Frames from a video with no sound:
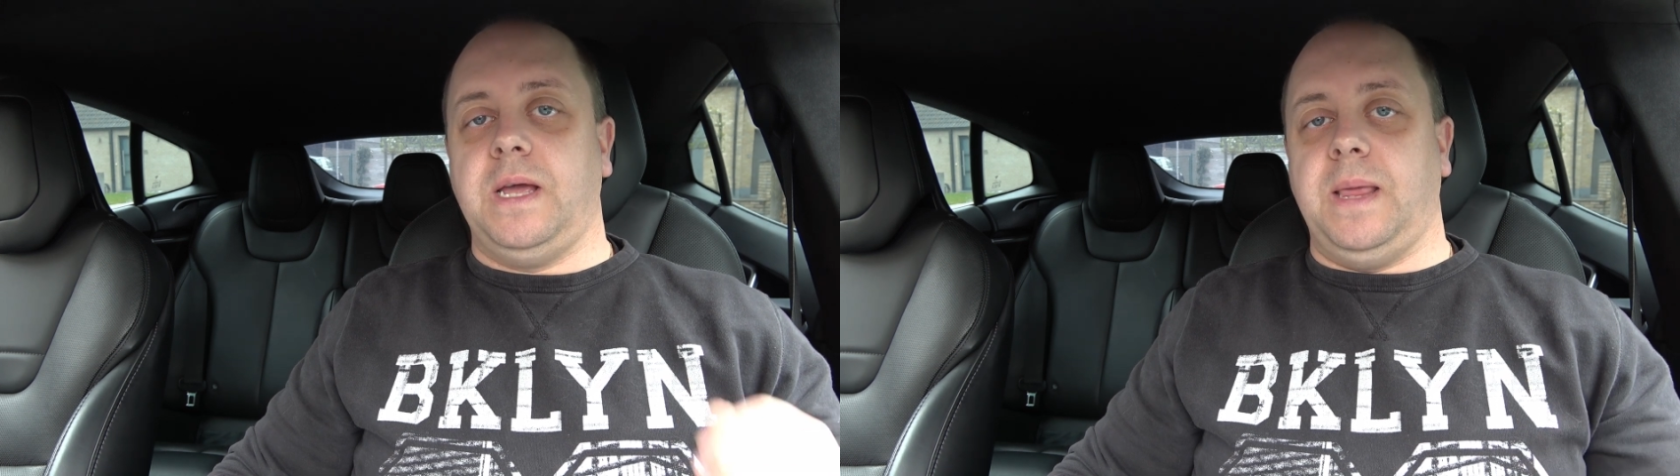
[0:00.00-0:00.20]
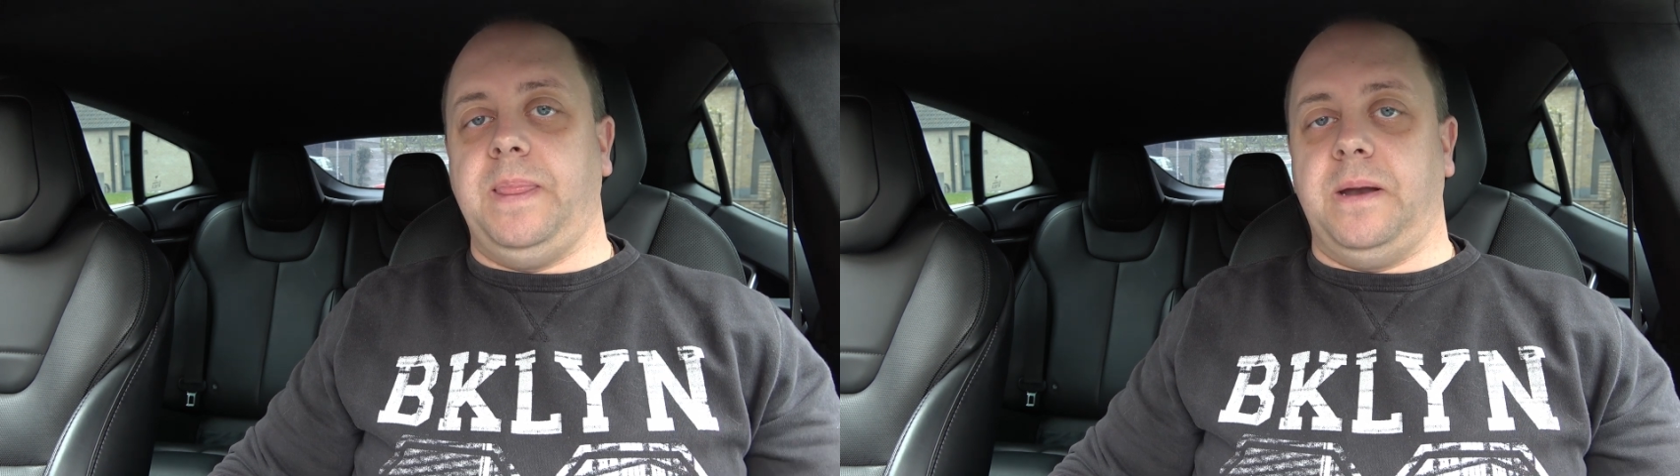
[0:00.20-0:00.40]

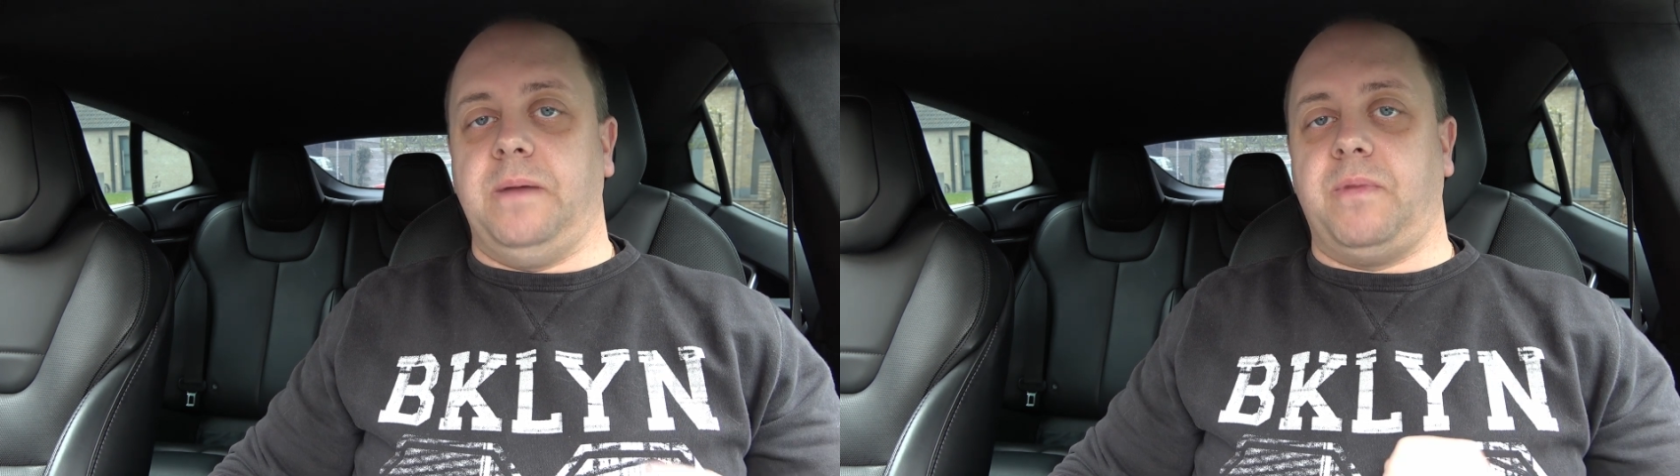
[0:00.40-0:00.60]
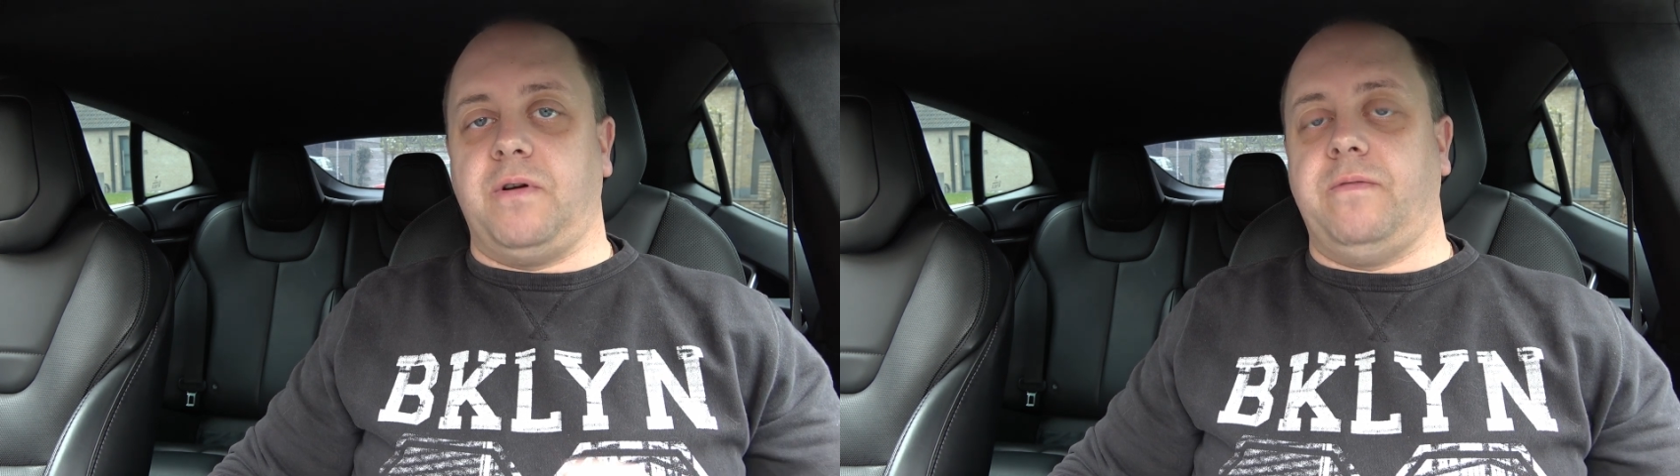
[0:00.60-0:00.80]
in the
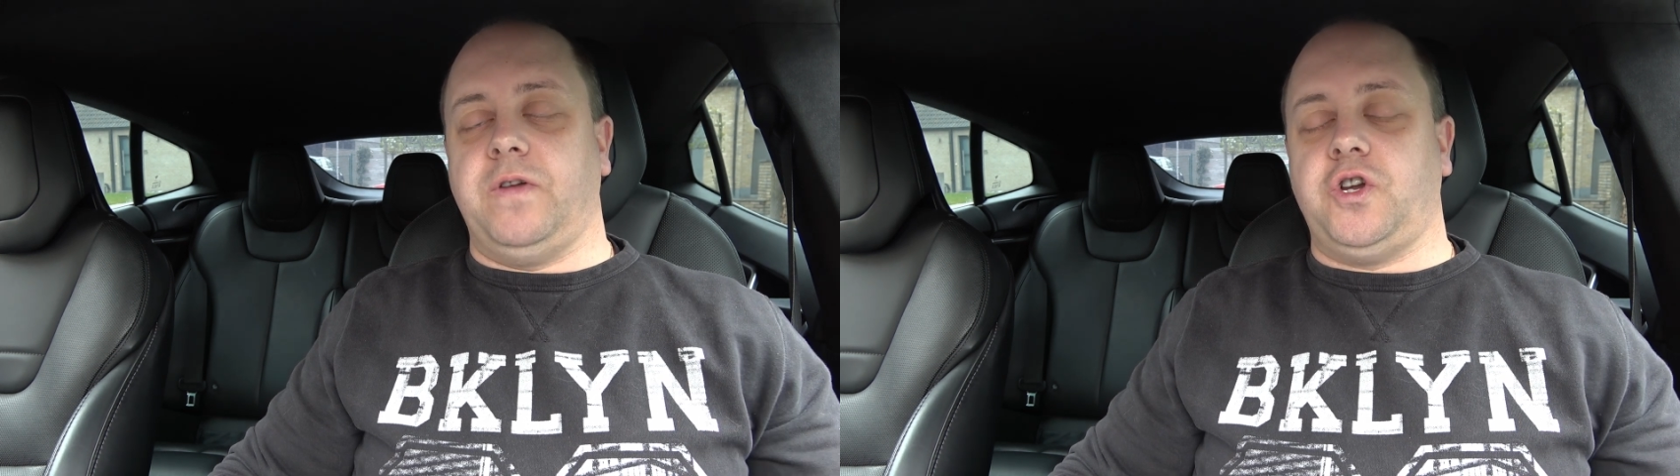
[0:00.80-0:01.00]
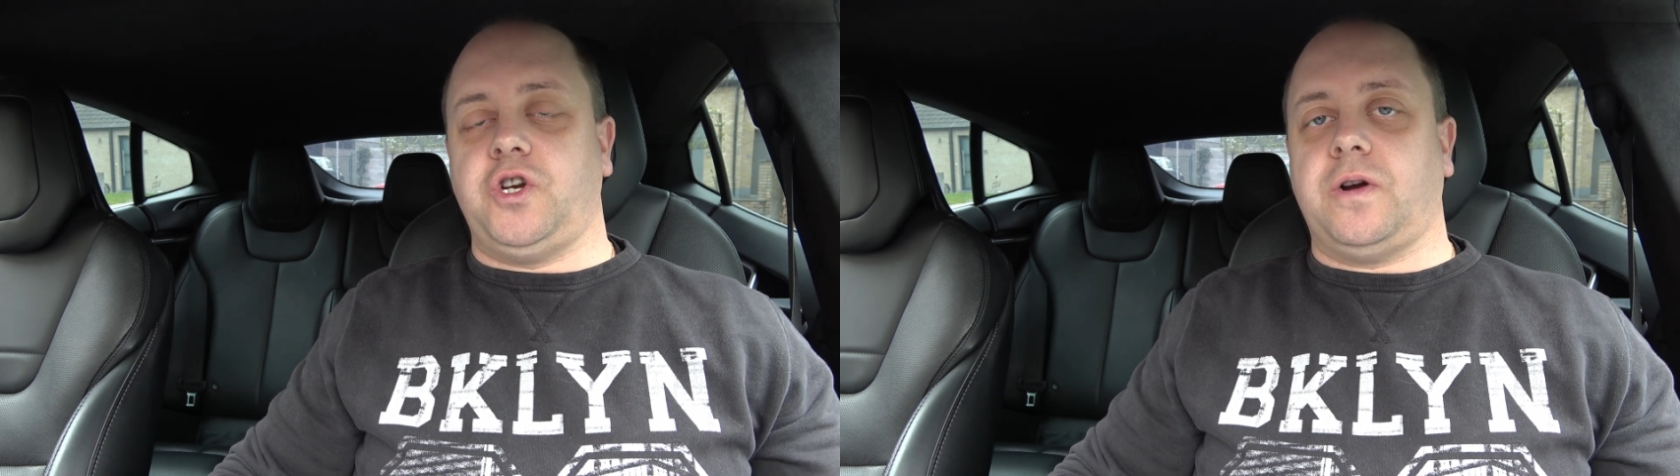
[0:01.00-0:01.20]
number of
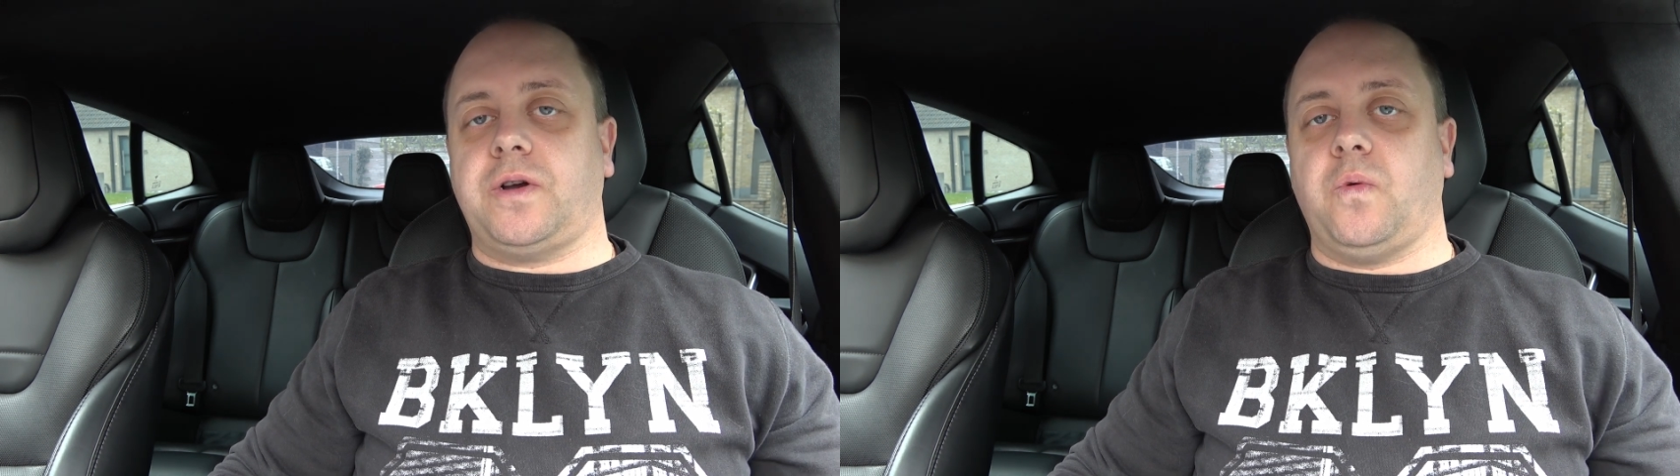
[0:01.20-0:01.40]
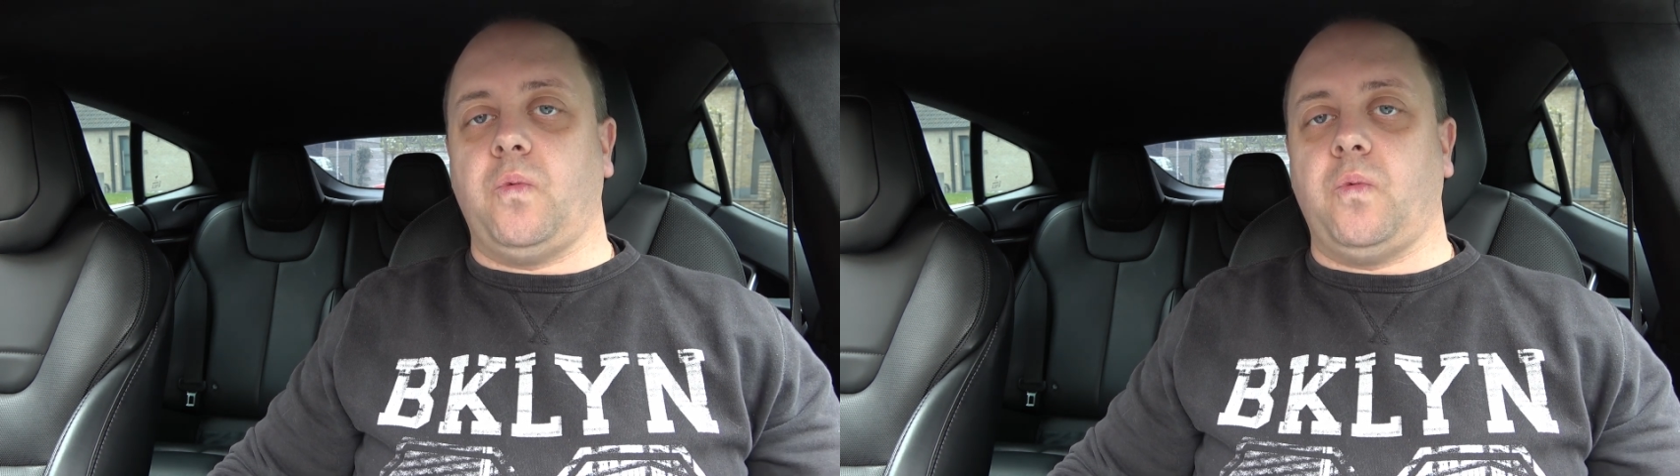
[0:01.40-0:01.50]
the chart